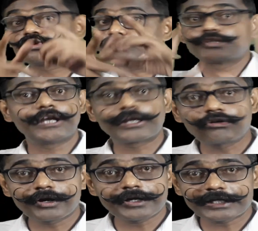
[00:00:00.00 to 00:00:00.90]
So Z
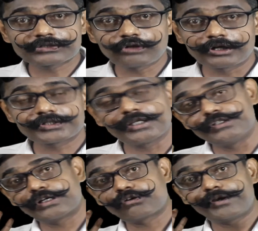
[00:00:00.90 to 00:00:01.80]
coordinate has not
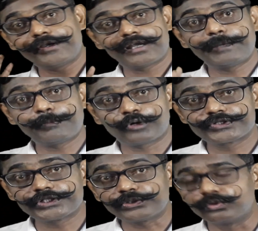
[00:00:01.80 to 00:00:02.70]
changed, Z coordinate remain
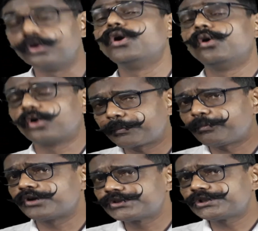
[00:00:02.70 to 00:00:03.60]
positive. Okay,
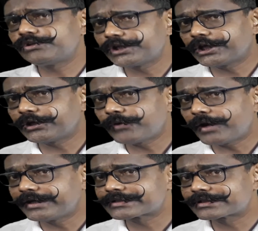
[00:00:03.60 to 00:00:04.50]
positive, negative
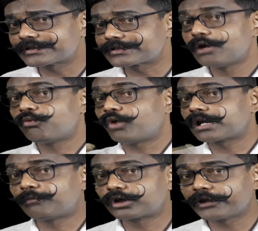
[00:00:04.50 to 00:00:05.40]
I discuss. What
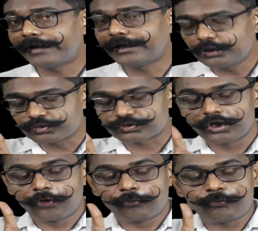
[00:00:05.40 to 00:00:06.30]
about the values?
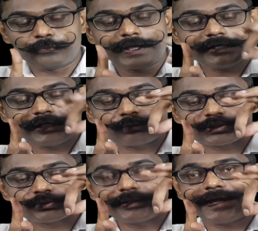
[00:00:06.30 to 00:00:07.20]
When it
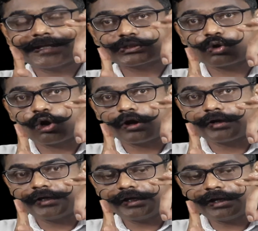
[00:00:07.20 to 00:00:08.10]
was with the X
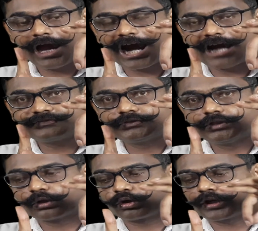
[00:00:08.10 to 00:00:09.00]
coordinate,
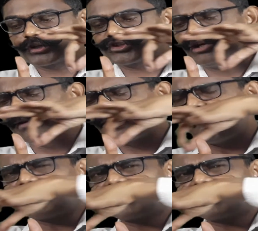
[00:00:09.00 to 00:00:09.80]
after rotation become